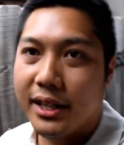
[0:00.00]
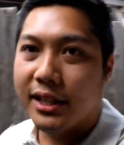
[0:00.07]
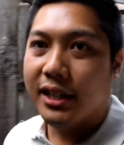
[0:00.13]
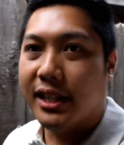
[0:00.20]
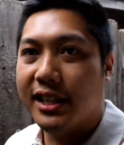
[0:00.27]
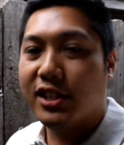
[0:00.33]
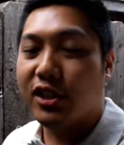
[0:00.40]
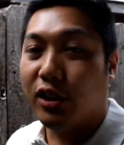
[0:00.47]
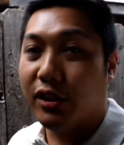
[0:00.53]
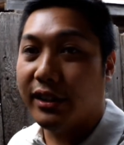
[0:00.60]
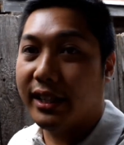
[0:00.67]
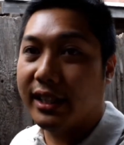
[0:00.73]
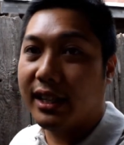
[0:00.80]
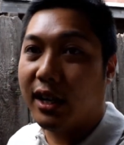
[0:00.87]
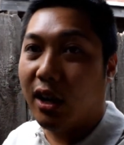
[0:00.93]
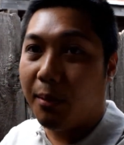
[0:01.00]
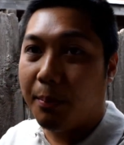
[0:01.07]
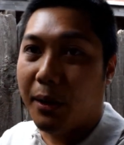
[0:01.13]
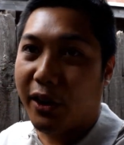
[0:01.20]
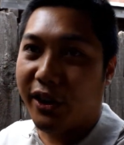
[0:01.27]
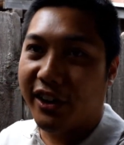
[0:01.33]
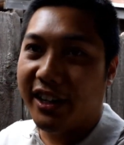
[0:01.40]
to install another car
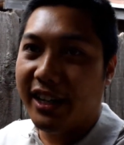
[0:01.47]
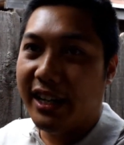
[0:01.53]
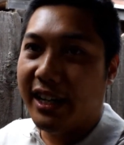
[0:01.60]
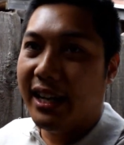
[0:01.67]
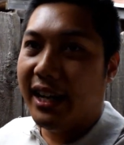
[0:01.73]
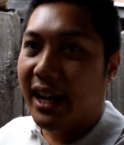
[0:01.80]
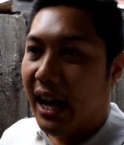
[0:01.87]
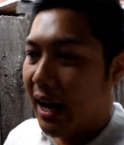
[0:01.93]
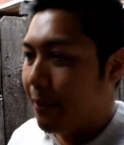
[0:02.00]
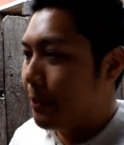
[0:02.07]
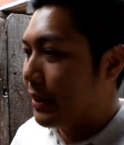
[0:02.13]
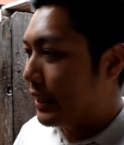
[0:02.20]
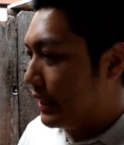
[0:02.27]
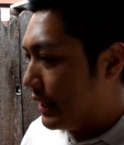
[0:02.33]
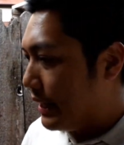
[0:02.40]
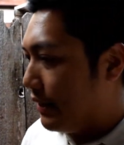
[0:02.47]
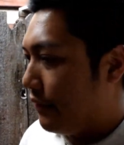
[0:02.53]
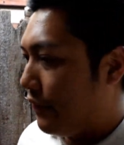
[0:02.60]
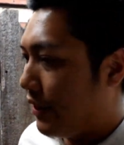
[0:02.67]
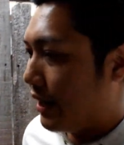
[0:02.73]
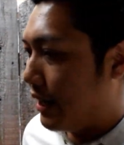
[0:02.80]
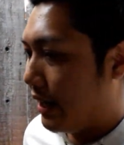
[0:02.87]
part. I
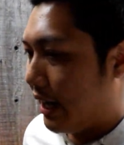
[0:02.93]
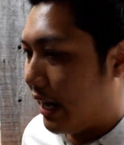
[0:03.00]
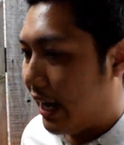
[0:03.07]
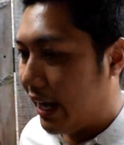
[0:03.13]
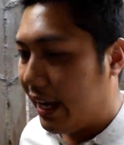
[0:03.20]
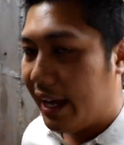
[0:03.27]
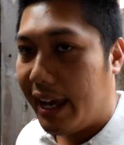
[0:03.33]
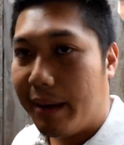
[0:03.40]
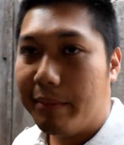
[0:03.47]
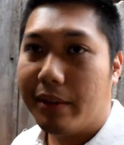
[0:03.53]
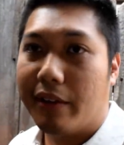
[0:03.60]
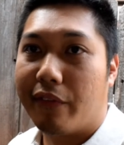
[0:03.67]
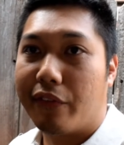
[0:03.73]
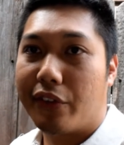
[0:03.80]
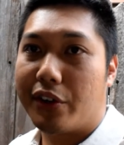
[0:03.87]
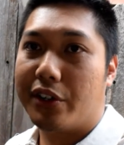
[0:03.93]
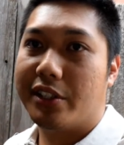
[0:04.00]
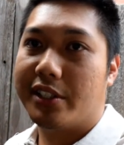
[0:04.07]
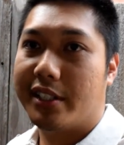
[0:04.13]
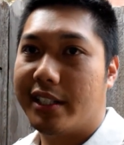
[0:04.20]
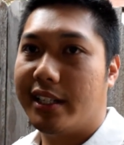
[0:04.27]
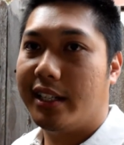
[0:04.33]
believe I am the
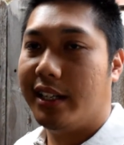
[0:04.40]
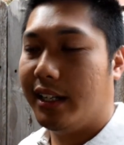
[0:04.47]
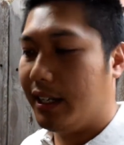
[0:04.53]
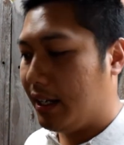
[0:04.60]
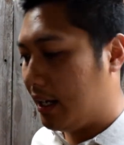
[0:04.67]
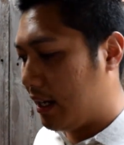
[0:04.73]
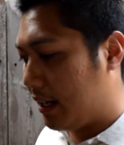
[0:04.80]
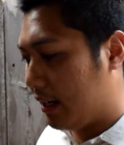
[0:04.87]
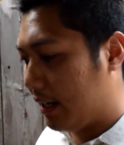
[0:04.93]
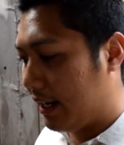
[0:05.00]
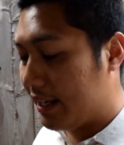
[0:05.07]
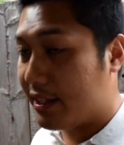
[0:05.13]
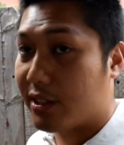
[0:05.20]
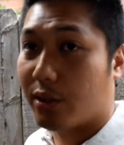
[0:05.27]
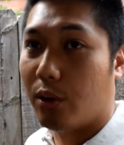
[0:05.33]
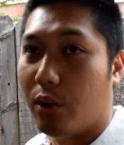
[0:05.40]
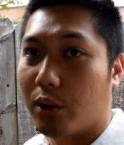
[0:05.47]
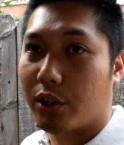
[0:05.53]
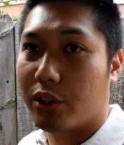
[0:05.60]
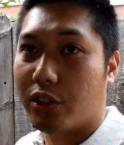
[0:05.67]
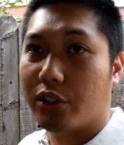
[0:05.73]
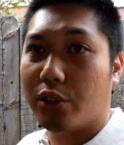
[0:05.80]
first uh, Lancer
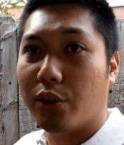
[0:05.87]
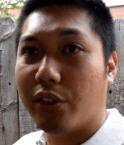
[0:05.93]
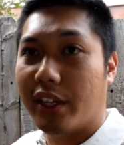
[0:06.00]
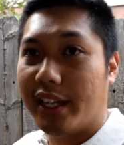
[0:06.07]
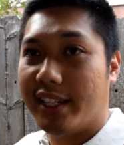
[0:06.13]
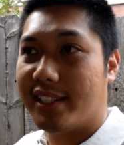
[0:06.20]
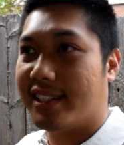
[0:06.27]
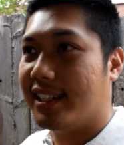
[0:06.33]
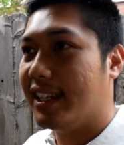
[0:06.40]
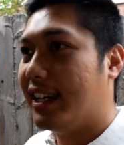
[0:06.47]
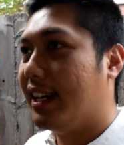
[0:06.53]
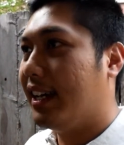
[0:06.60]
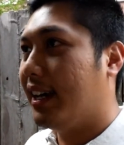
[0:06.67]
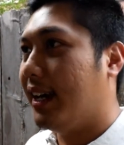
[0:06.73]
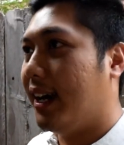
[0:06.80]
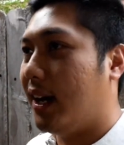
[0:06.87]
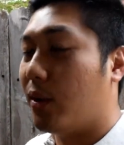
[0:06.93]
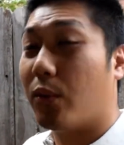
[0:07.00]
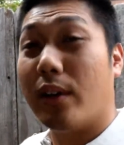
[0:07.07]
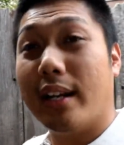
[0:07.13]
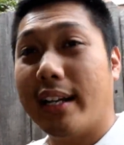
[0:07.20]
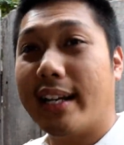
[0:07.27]
owner to do this. Uh,
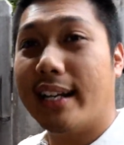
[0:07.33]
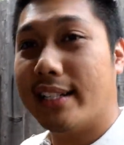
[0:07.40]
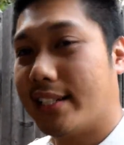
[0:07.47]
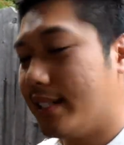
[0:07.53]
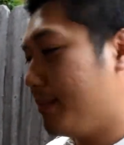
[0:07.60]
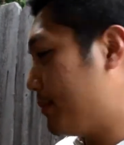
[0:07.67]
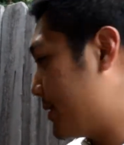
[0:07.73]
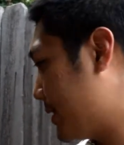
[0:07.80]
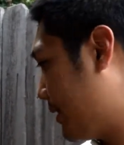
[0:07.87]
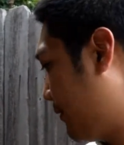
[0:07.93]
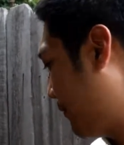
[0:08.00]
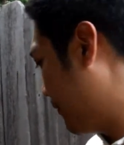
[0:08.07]
really custom stuff.